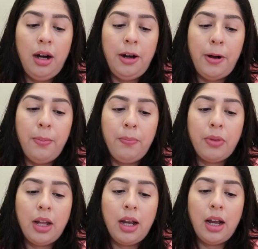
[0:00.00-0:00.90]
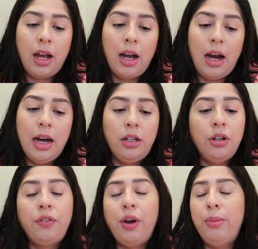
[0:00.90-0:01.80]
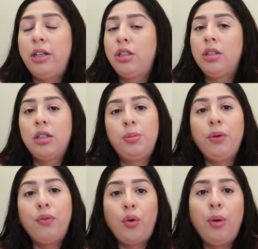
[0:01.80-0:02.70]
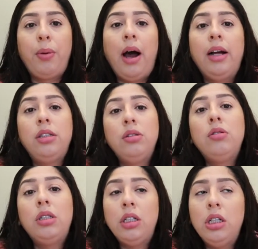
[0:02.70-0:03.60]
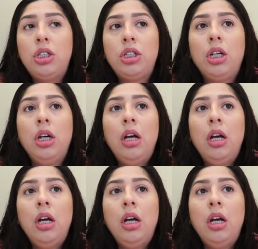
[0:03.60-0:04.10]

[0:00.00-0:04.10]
Um, I don't know if I mentioned this before, but I do teach